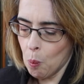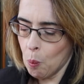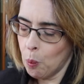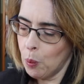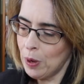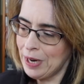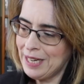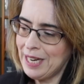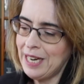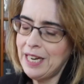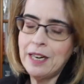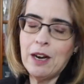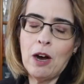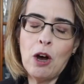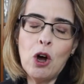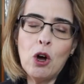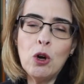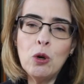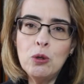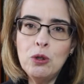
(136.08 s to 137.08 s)
we need a
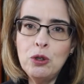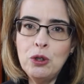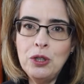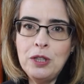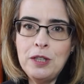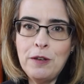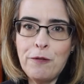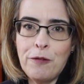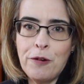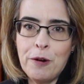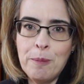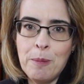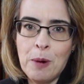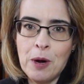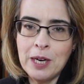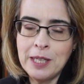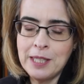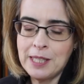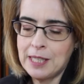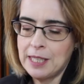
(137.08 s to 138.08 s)
whole new different
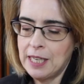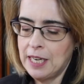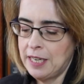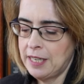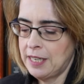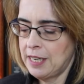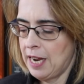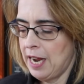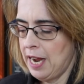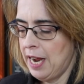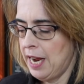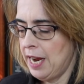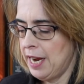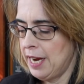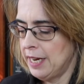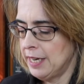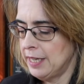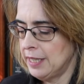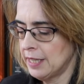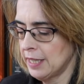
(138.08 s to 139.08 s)
mindset.
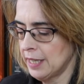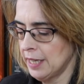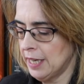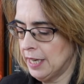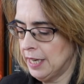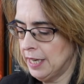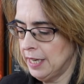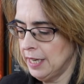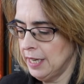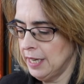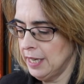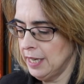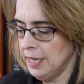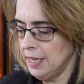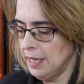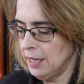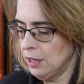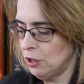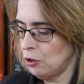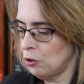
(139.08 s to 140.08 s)
And
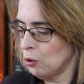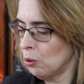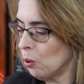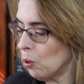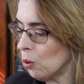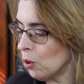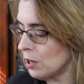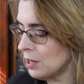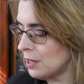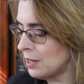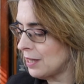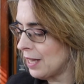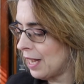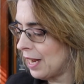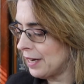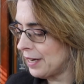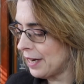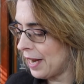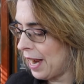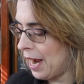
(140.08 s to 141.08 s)
he talks
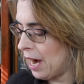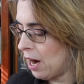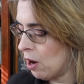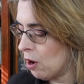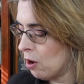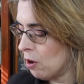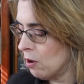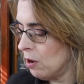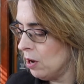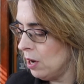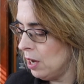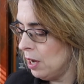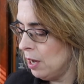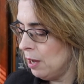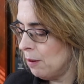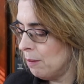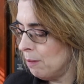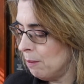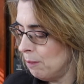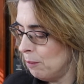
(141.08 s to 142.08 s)
that our
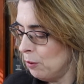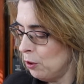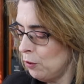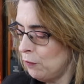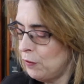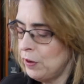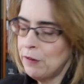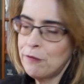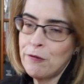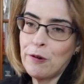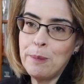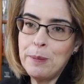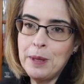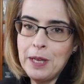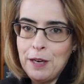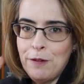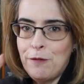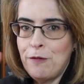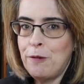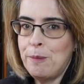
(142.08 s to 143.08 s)
moving from
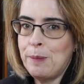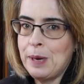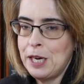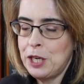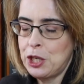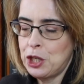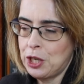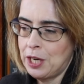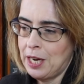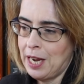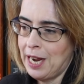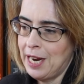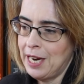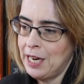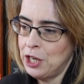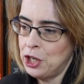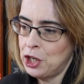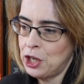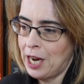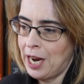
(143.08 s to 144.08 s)
the information
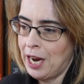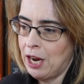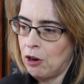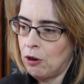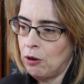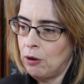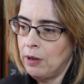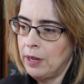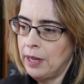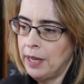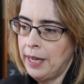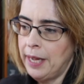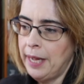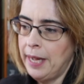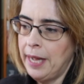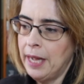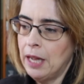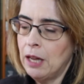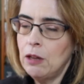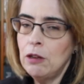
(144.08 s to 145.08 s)
age, our
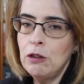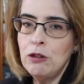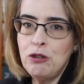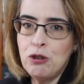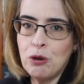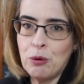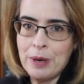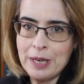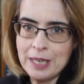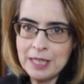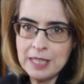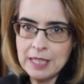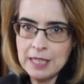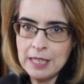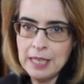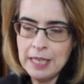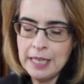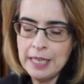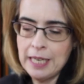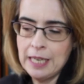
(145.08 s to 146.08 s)
L-directed